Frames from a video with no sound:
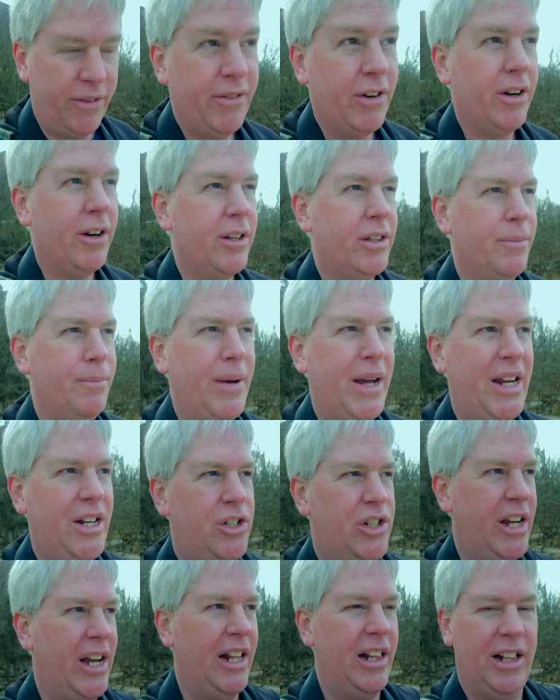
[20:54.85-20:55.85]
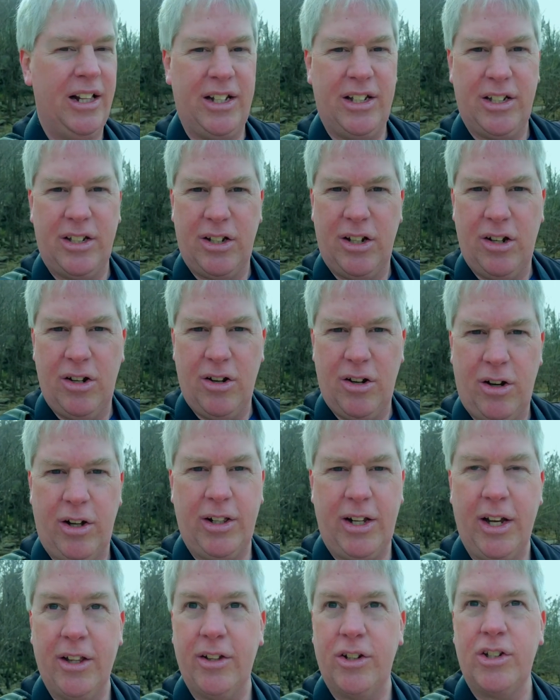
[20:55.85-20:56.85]
River, the main channel is
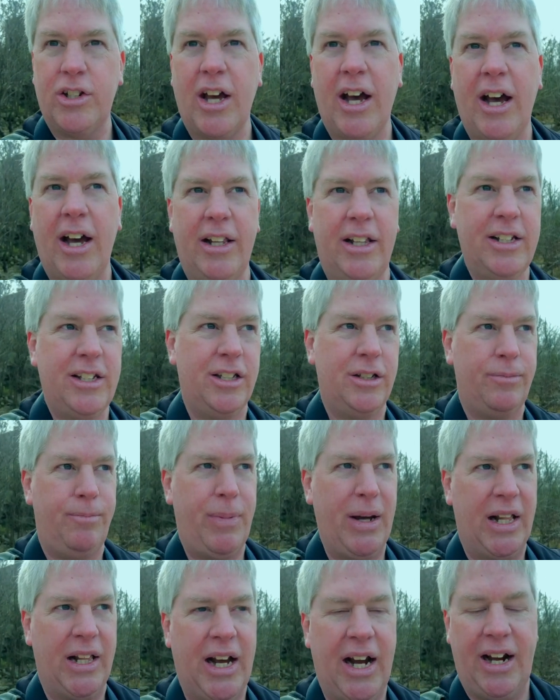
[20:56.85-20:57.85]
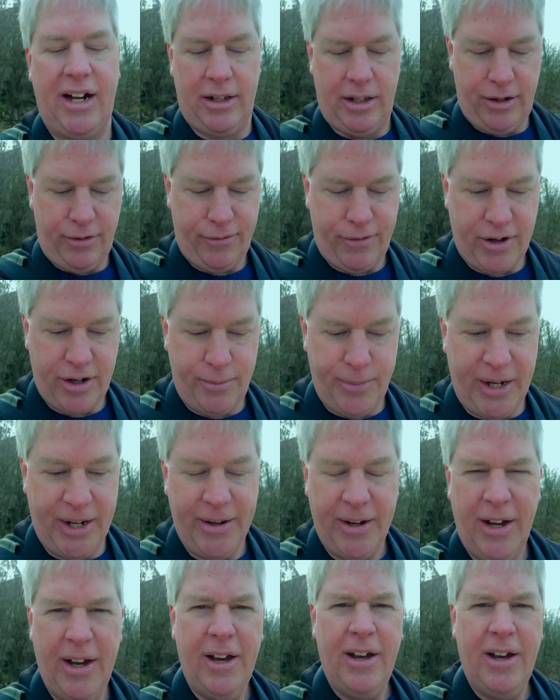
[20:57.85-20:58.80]
on the other side. This is Belle Isle in front of me,